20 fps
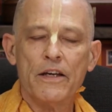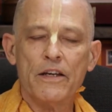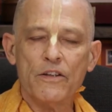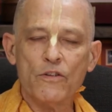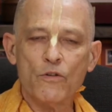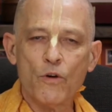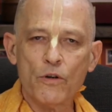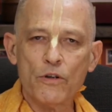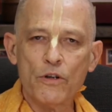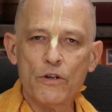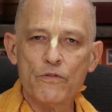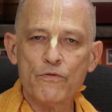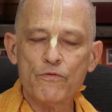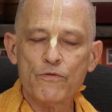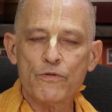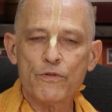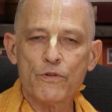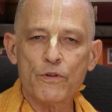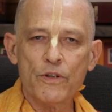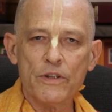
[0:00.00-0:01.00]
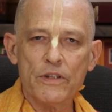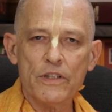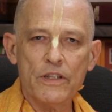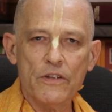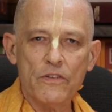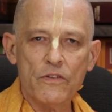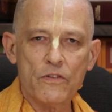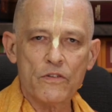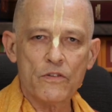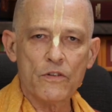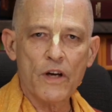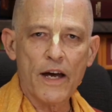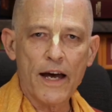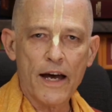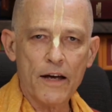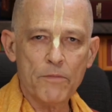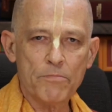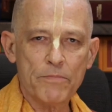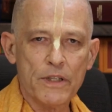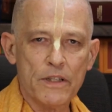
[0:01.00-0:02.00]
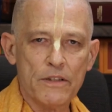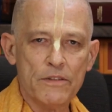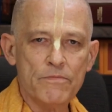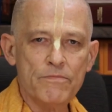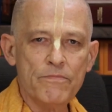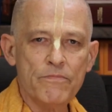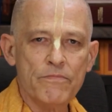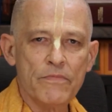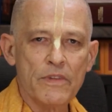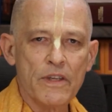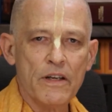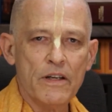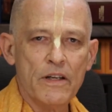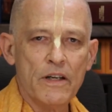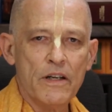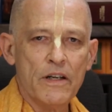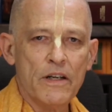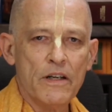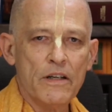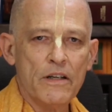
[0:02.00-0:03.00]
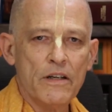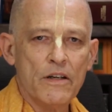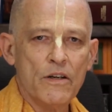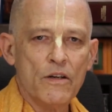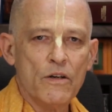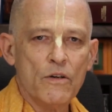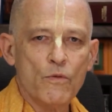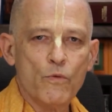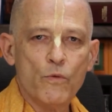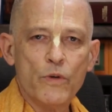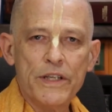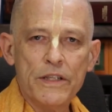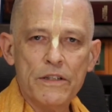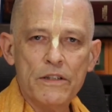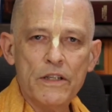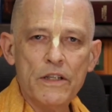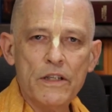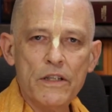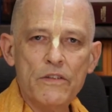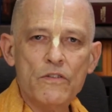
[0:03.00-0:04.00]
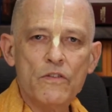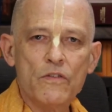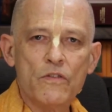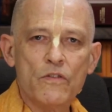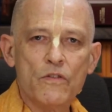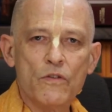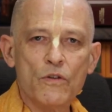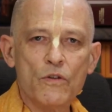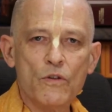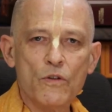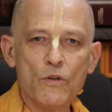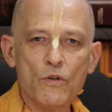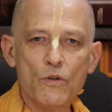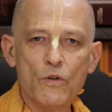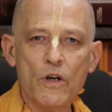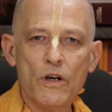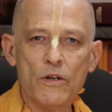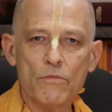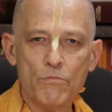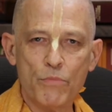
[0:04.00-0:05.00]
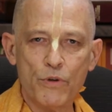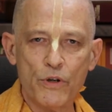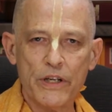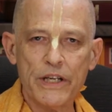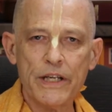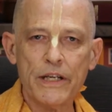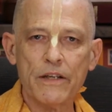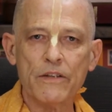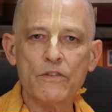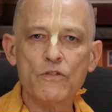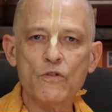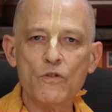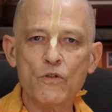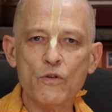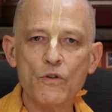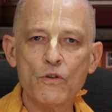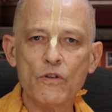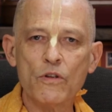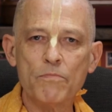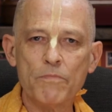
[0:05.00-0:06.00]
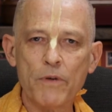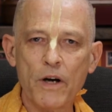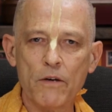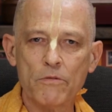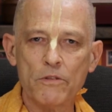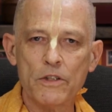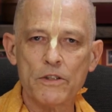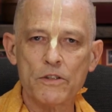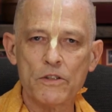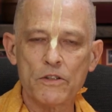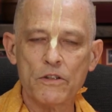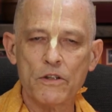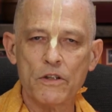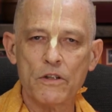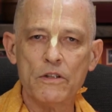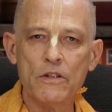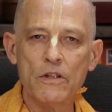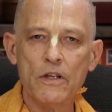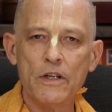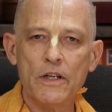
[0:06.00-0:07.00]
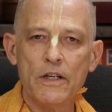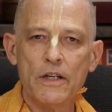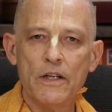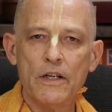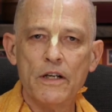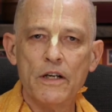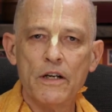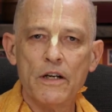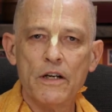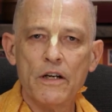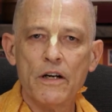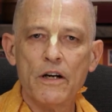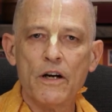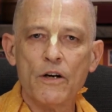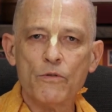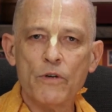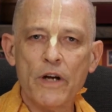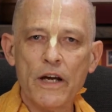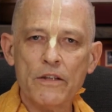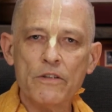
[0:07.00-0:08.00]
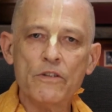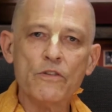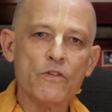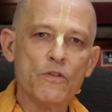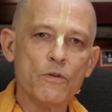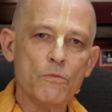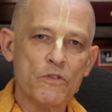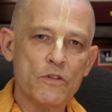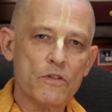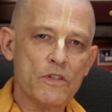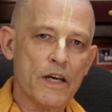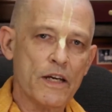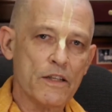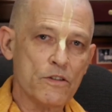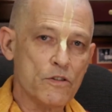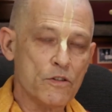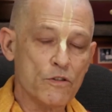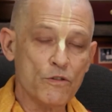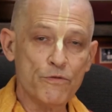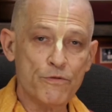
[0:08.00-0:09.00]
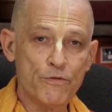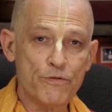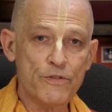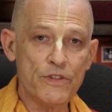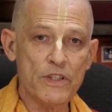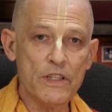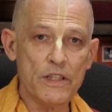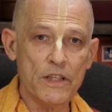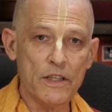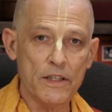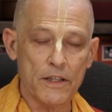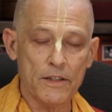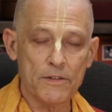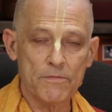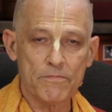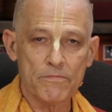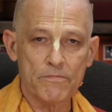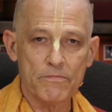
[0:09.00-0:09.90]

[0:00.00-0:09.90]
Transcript: In order for this to happen, we need to bring to the publisher a rather substantial fee.